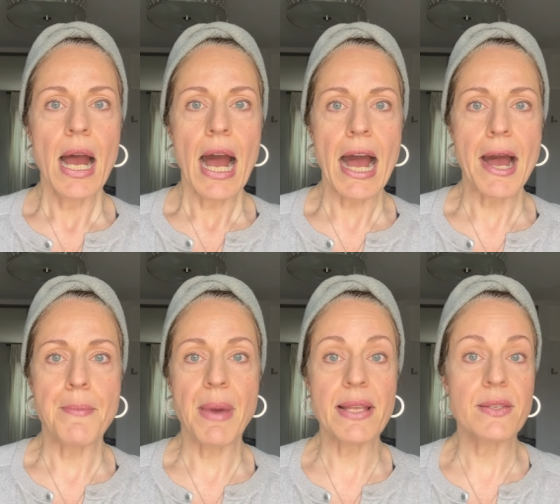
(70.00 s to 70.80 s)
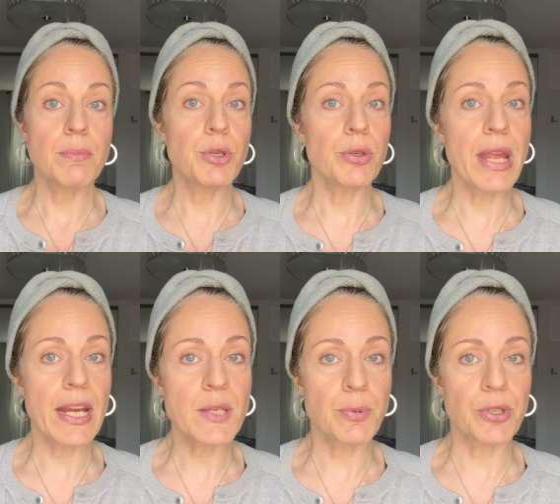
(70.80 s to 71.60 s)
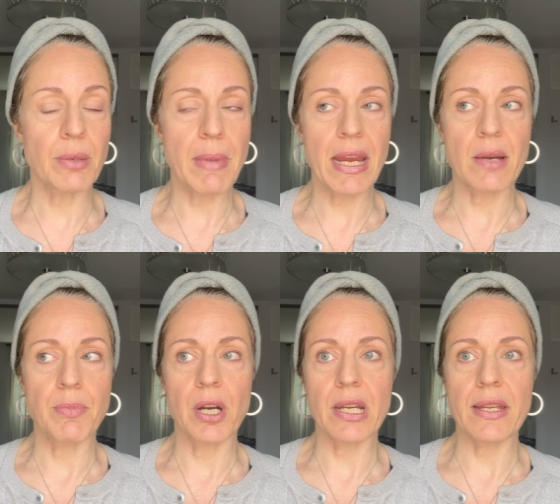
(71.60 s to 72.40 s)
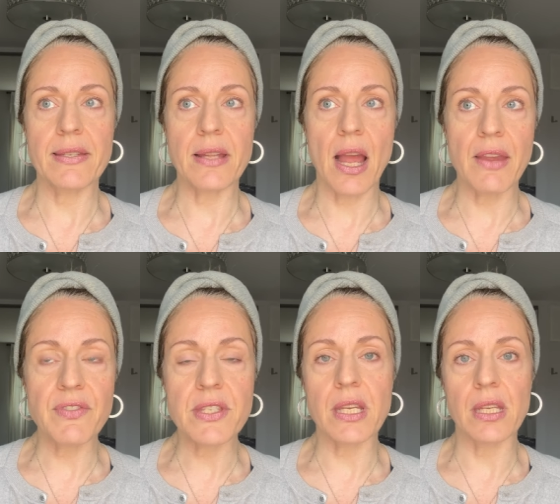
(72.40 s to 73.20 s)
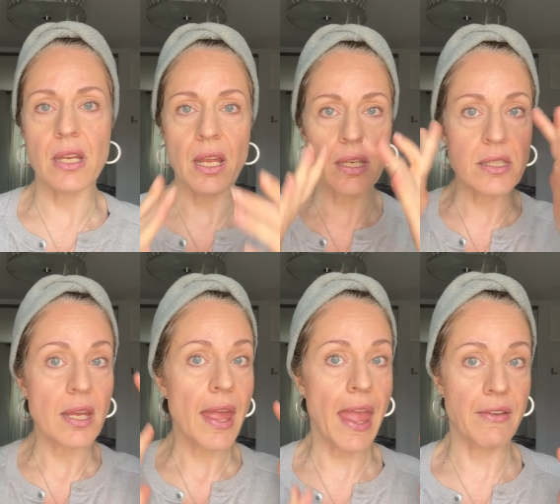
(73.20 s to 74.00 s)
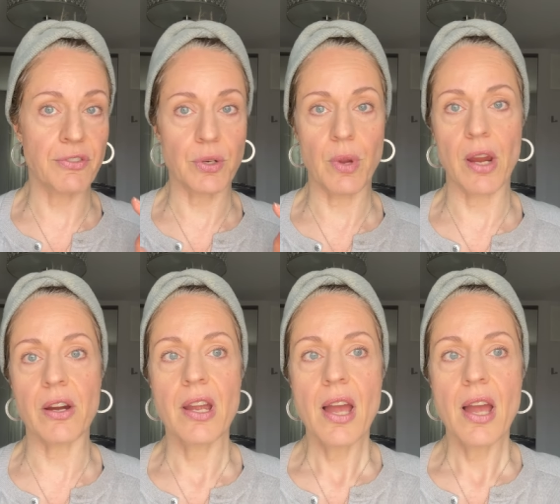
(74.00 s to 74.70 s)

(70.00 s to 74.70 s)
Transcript: um, as a beauty expert and makeup artist, I've seen it everywhere.